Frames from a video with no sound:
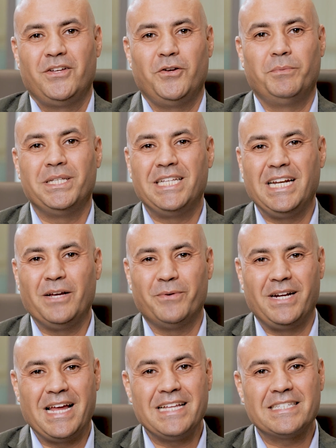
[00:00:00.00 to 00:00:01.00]
you'll be dealing
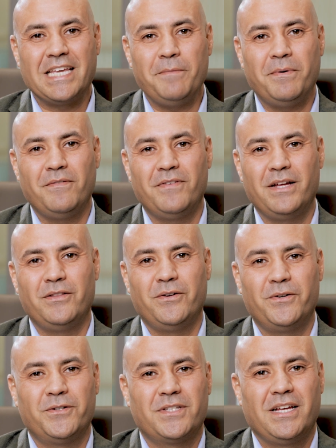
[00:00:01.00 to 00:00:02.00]
with landscaping
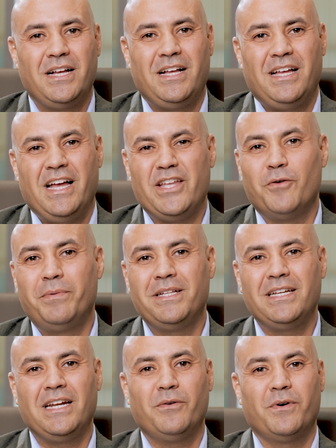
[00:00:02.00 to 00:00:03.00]
vendors, and you'll be
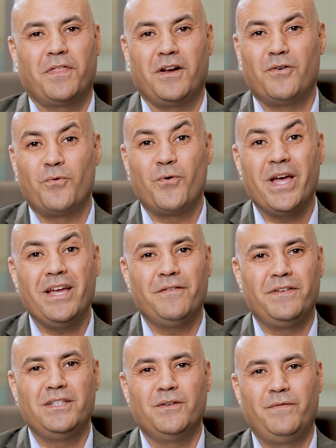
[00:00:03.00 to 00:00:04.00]
dealing with an array
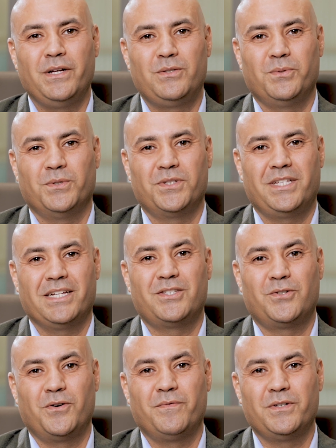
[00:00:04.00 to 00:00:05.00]
of individuals that
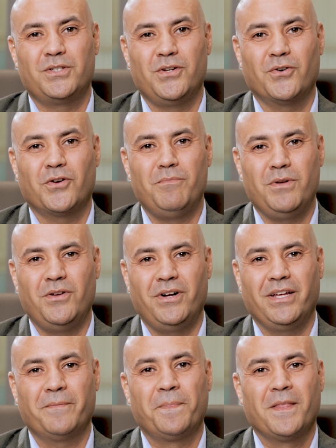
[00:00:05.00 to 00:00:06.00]
service your community.